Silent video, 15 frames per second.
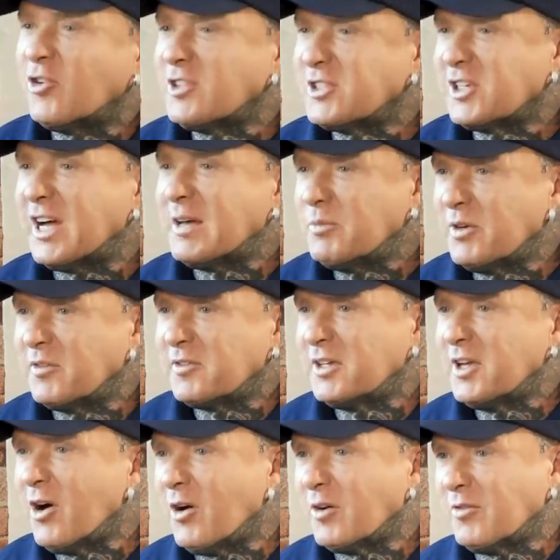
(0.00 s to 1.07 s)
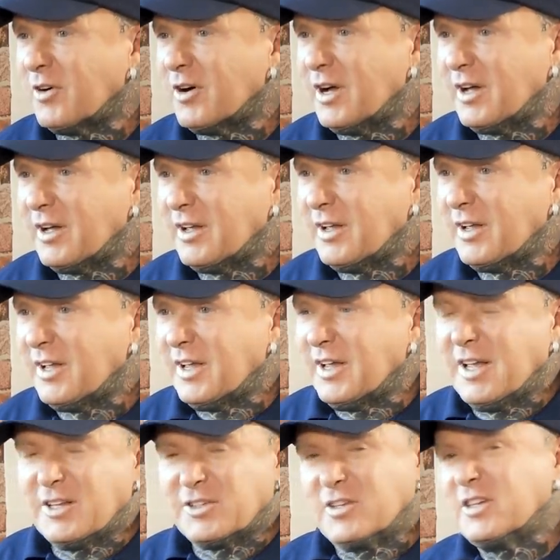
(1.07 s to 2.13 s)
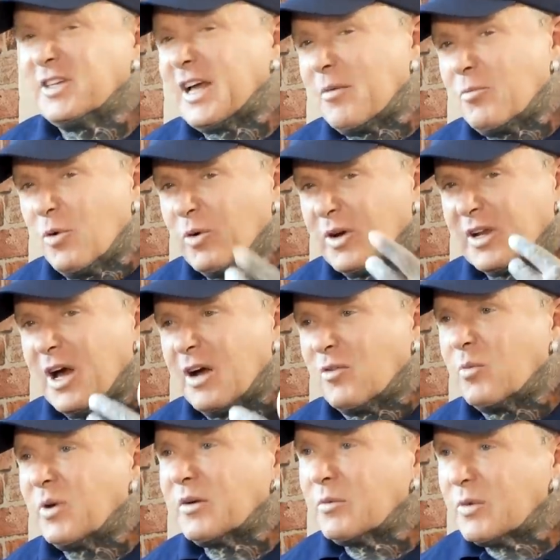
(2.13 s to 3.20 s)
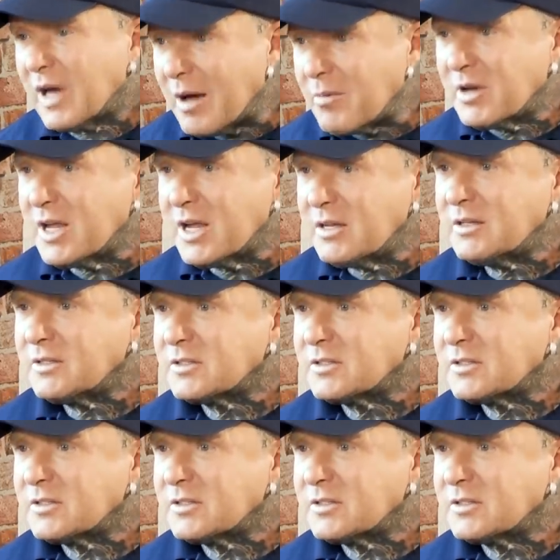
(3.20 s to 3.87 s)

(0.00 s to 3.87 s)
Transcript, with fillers: trying to take me off the yard, right? So they'd come walking over. I went, well, come on in.